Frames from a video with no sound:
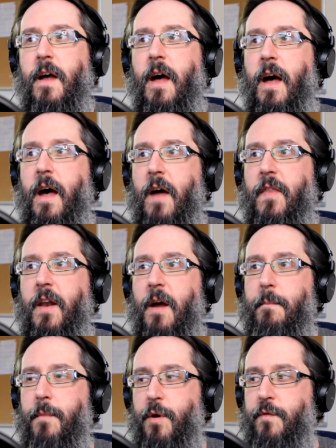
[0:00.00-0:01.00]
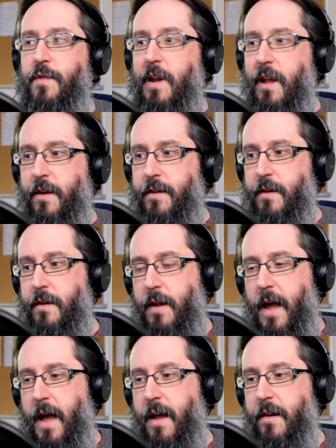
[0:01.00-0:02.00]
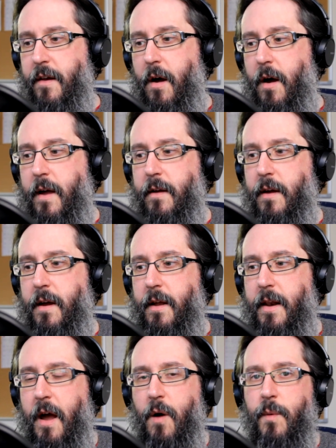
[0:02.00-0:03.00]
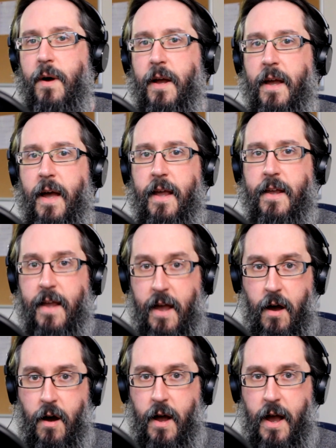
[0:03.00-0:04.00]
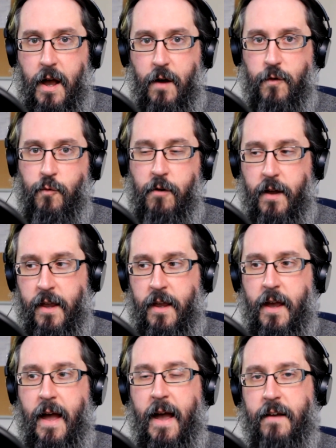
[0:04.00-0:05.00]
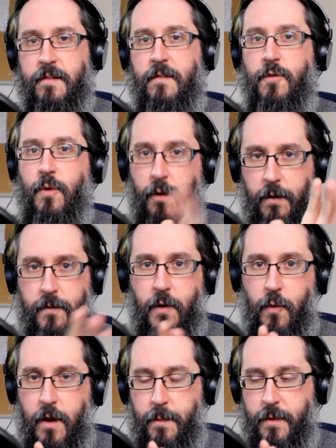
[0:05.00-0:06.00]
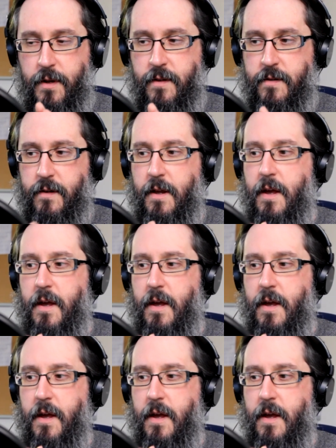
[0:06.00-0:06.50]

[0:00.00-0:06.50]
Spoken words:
and then I moved to London, and I now work at a kit hire house where I can get access to a lot of equipment.